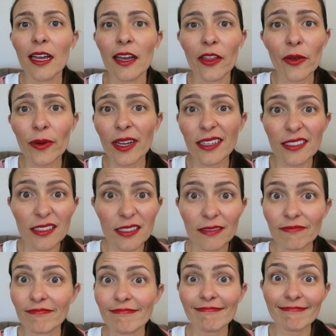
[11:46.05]
Otherwise,
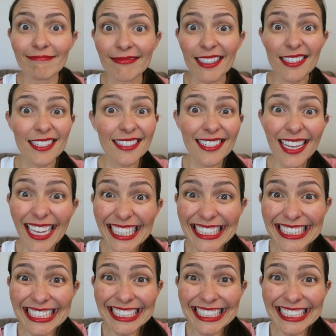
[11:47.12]
this is it.